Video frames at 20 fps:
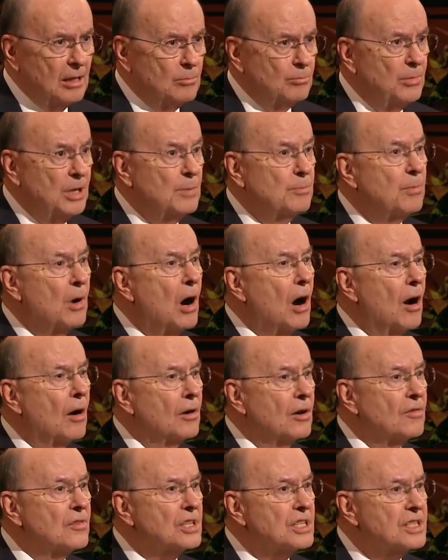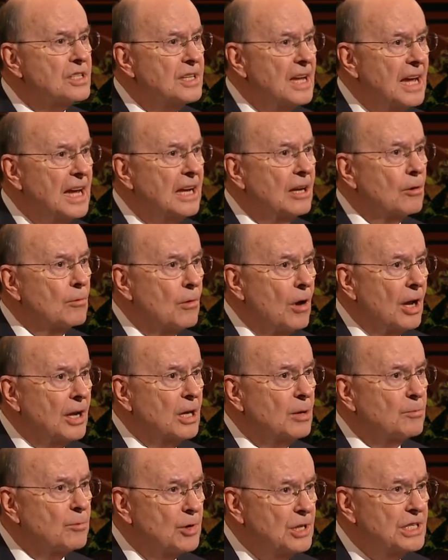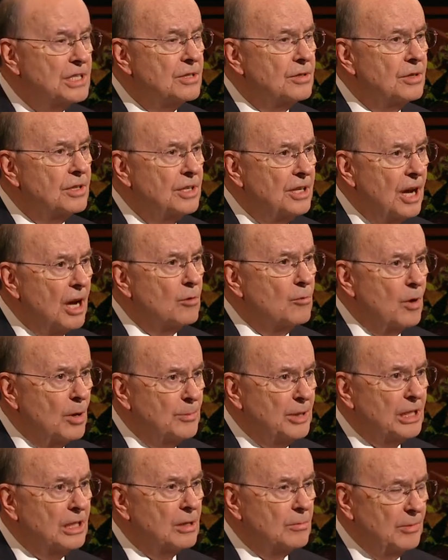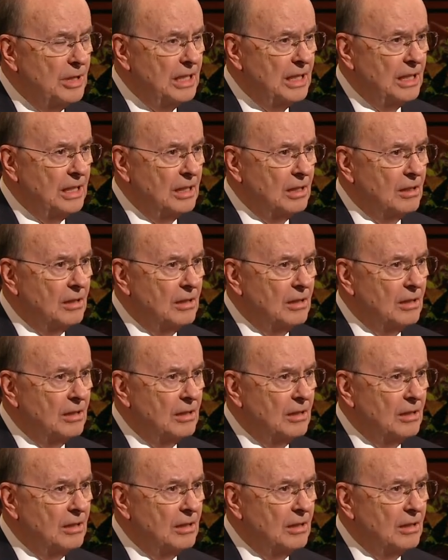be part of the stake Aaronic Priesthood Young Women Committee.